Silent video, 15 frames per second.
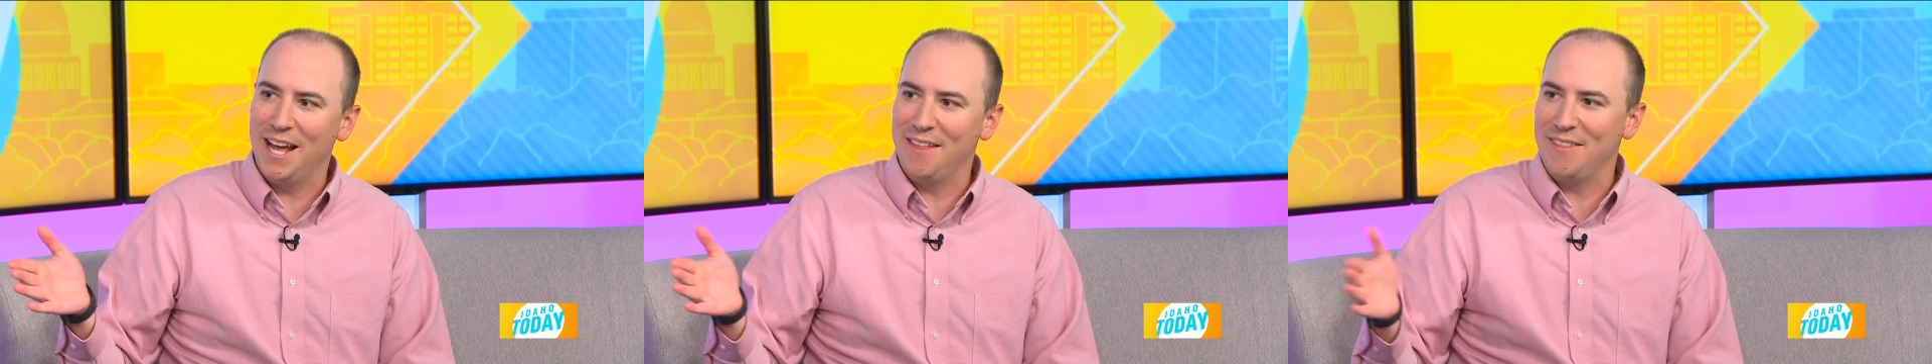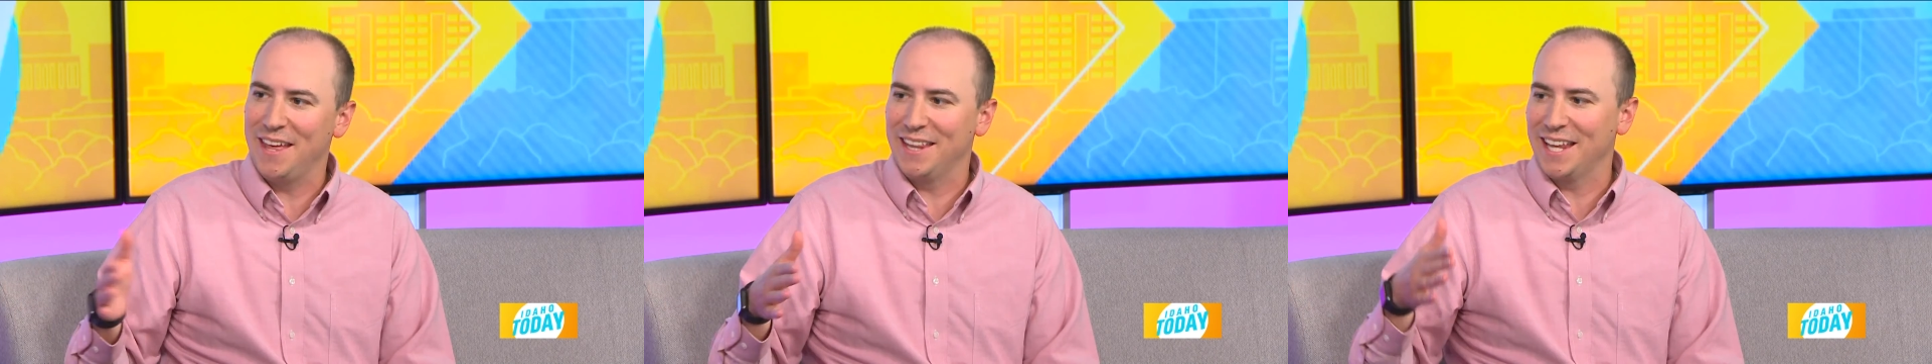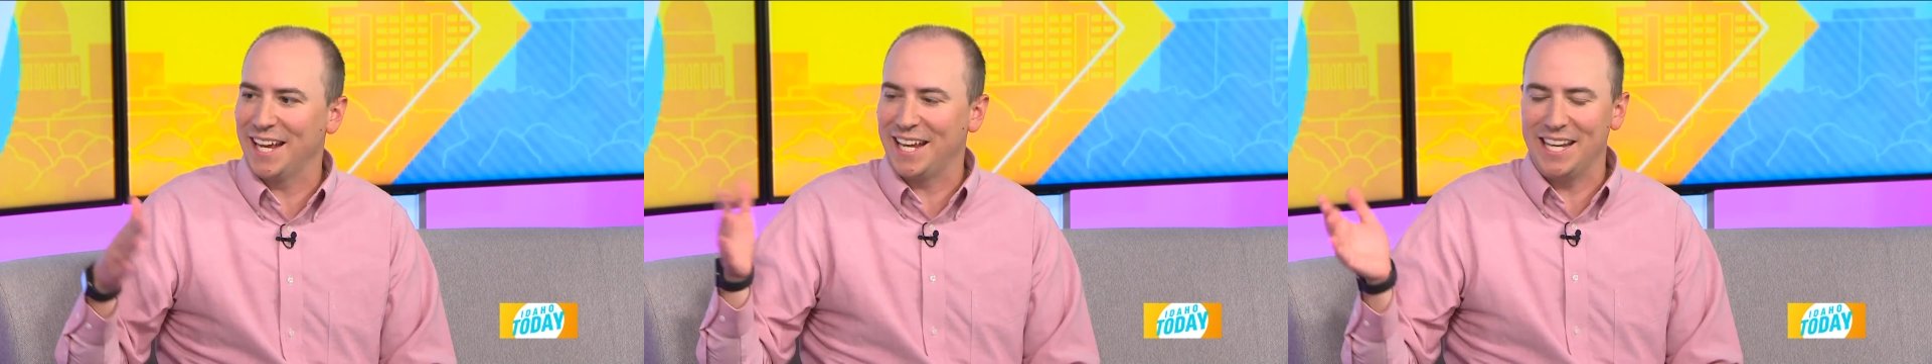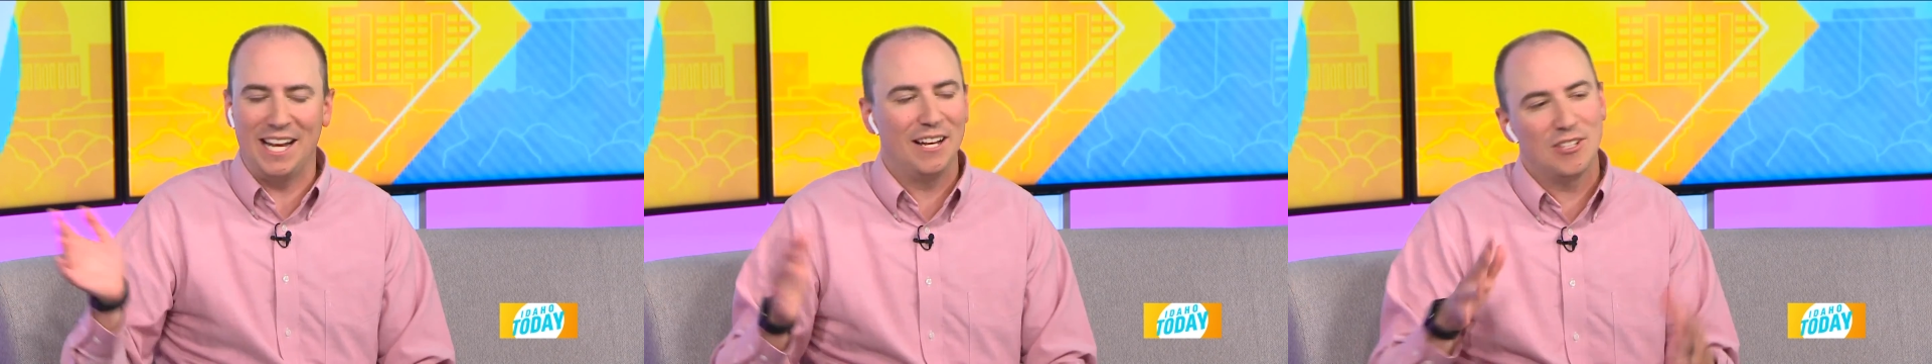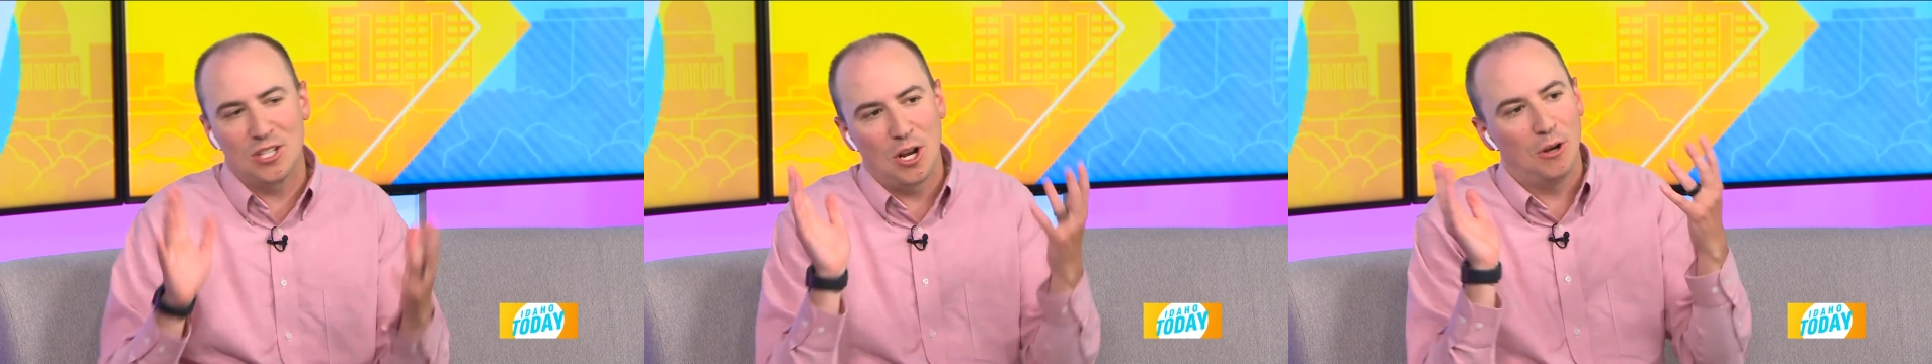And yes. then like, and
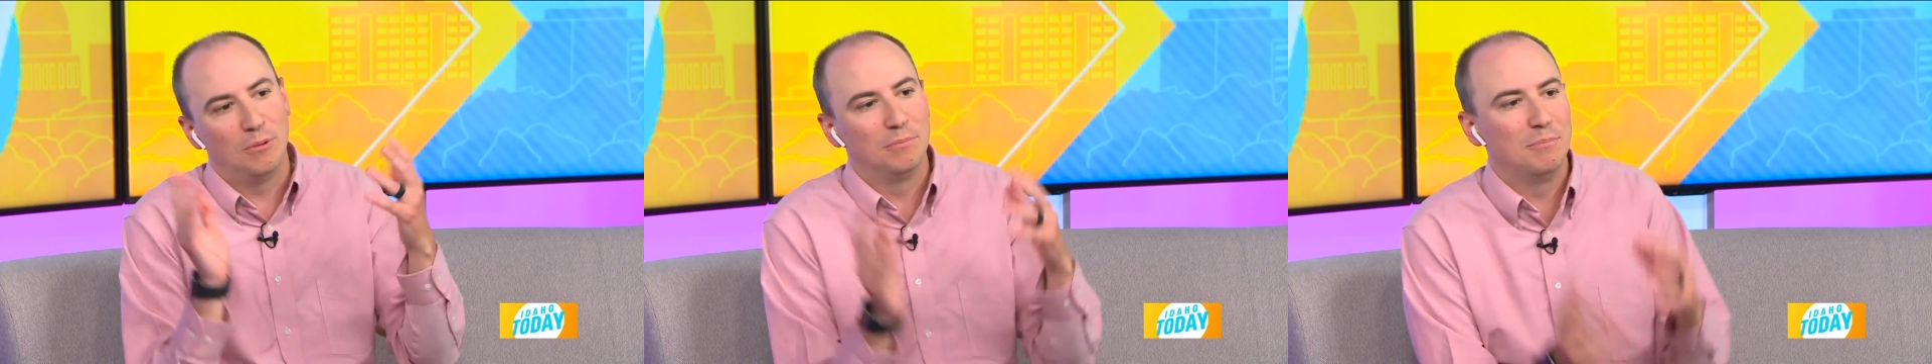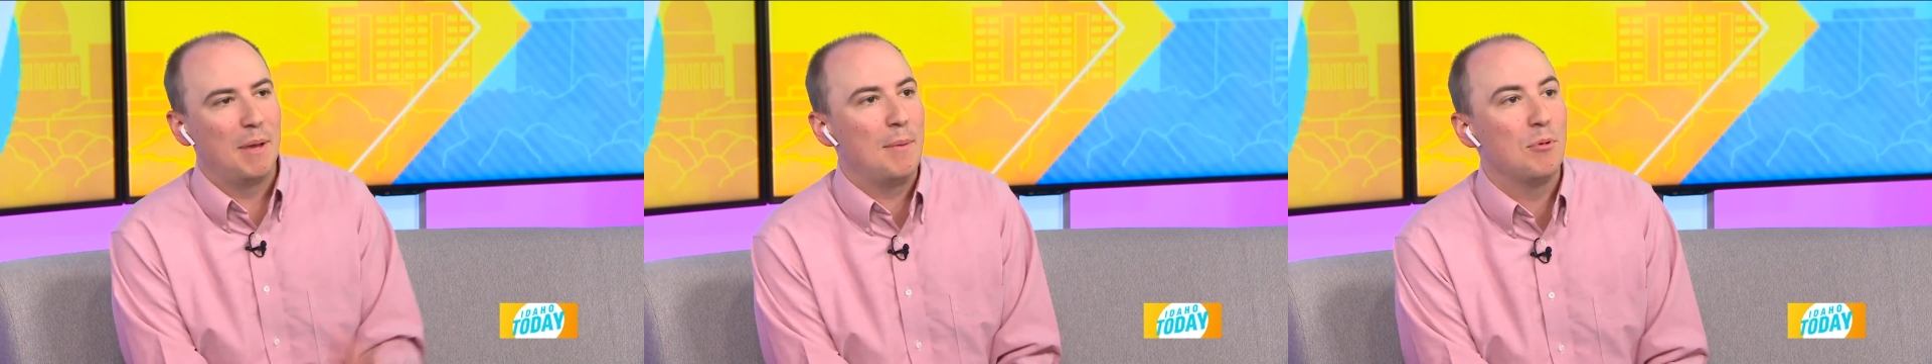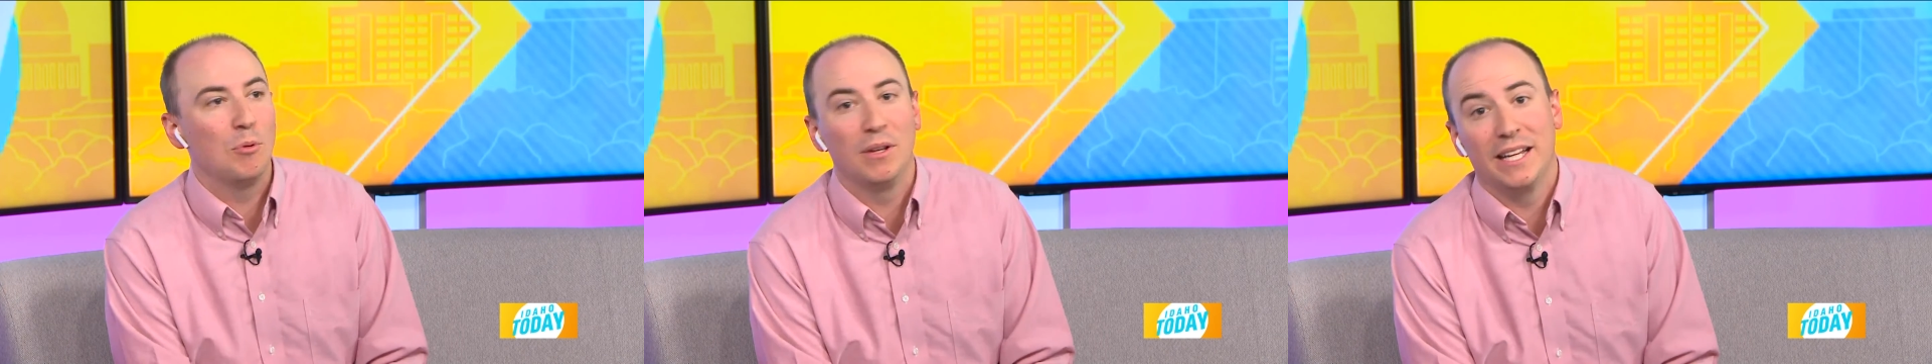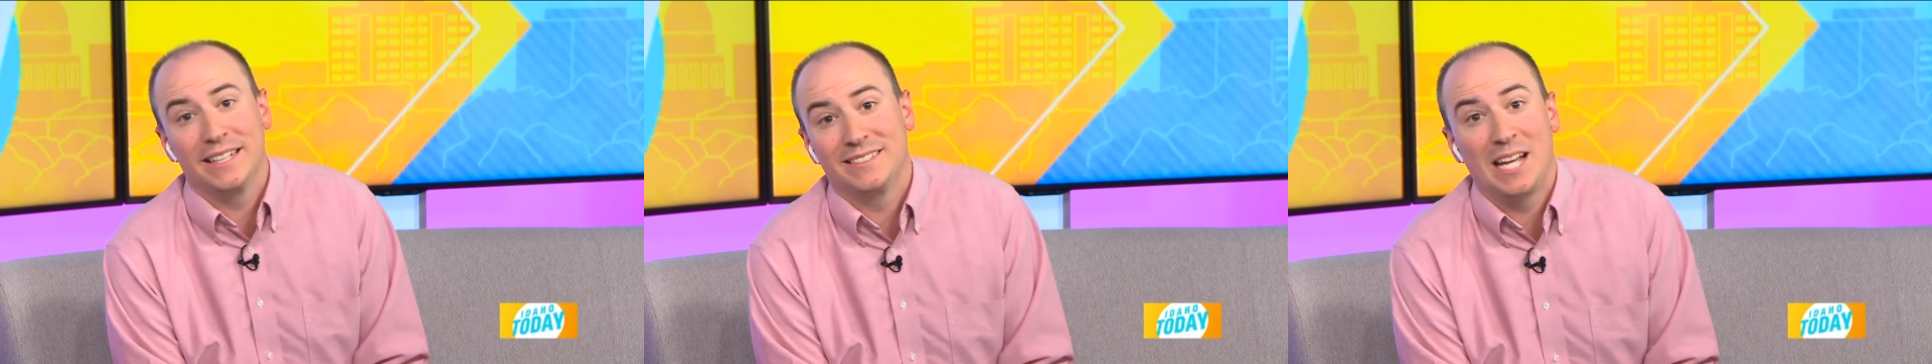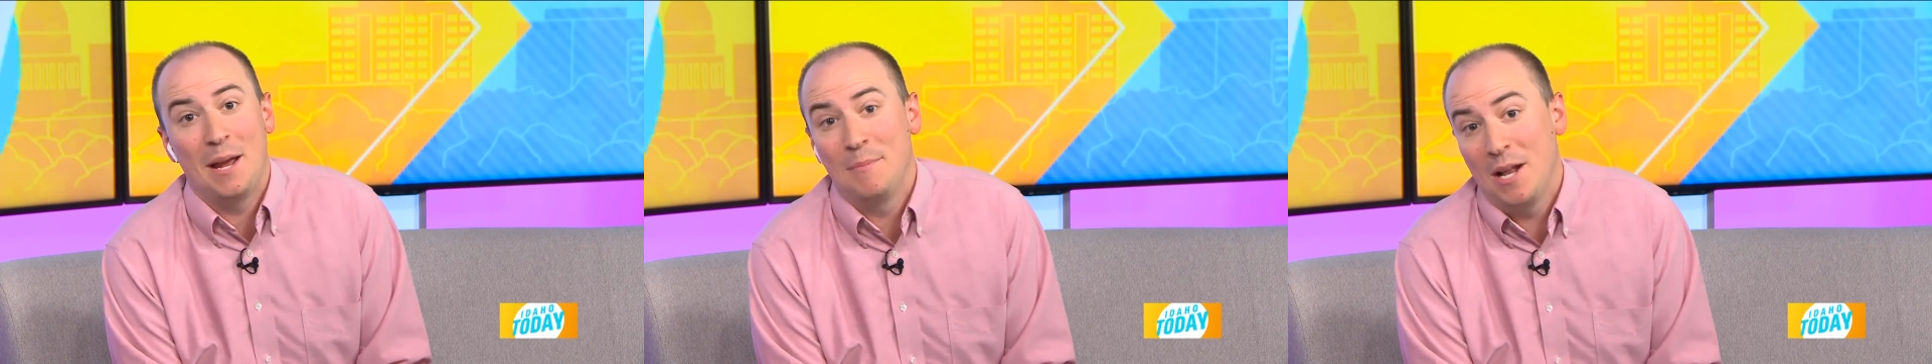I, so maybe yes, we'll
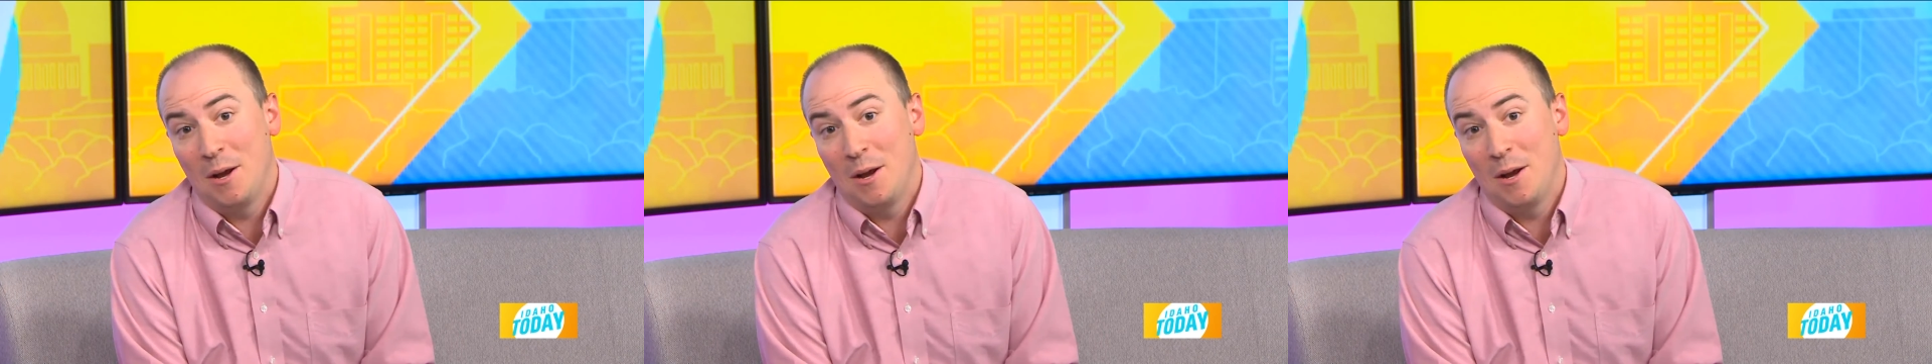like do. time it